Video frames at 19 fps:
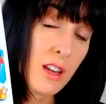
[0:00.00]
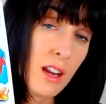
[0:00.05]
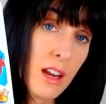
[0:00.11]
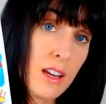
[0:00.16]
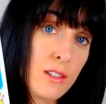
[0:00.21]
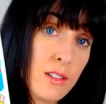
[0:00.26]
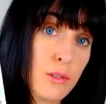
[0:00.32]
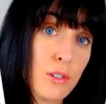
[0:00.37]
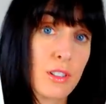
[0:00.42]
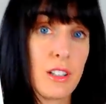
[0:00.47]

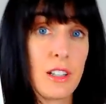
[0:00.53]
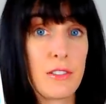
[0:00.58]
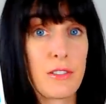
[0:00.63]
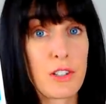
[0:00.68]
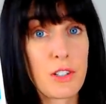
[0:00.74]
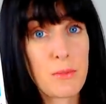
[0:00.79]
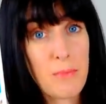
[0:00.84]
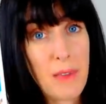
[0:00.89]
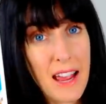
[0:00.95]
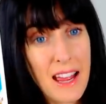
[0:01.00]
things or
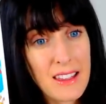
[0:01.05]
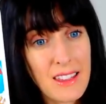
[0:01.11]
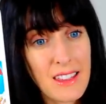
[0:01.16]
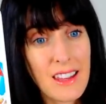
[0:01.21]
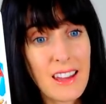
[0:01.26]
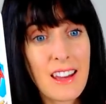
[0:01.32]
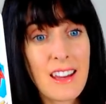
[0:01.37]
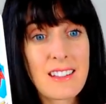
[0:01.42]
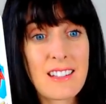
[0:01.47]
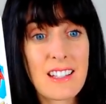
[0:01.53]
delivers bad
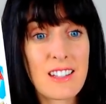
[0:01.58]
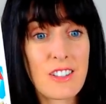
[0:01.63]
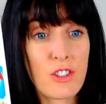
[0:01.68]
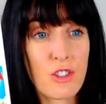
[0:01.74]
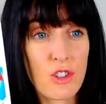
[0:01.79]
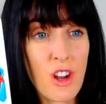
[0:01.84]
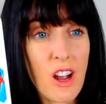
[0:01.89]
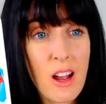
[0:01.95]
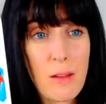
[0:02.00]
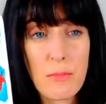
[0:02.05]
things. Its
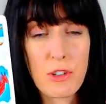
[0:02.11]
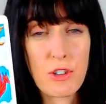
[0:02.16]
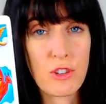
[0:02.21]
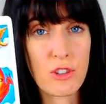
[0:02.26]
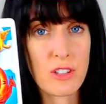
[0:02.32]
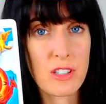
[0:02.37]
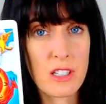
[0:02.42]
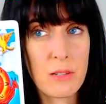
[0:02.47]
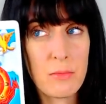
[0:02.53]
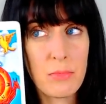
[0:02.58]
job is
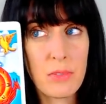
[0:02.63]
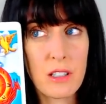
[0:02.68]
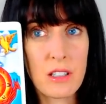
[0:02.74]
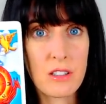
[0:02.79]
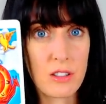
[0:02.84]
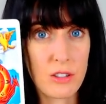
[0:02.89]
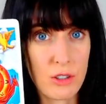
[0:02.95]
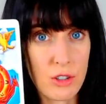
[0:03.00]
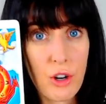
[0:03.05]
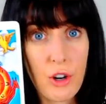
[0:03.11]
just simply
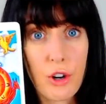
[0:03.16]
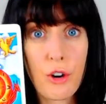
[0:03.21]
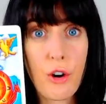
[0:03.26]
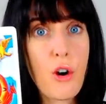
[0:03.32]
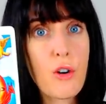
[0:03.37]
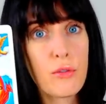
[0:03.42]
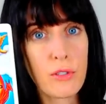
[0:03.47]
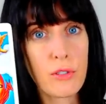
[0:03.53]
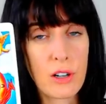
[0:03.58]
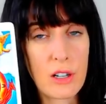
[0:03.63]
to turn
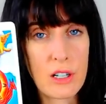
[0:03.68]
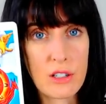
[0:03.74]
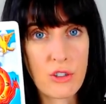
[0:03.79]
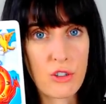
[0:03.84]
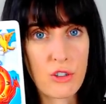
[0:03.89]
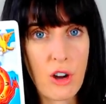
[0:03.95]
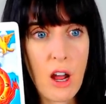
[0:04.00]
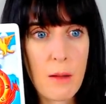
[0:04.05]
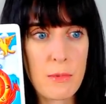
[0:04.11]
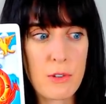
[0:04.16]
over. Its
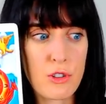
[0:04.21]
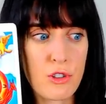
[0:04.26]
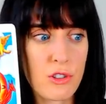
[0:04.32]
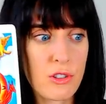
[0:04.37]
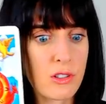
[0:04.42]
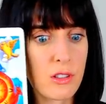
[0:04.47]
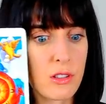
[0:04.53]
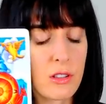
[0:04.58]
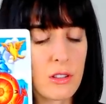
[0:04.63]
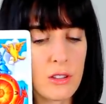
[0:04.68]
job is
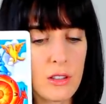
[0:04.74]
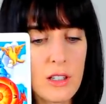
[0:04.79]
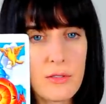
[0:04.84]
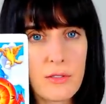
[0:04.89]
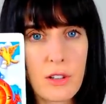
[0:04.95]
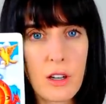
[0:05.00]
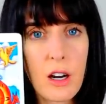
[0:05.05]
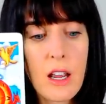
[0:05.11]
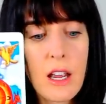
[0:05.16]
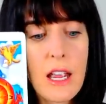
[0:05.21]
just to
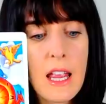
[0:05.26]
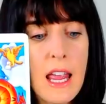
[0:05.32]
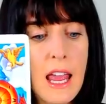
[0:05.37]
deliver.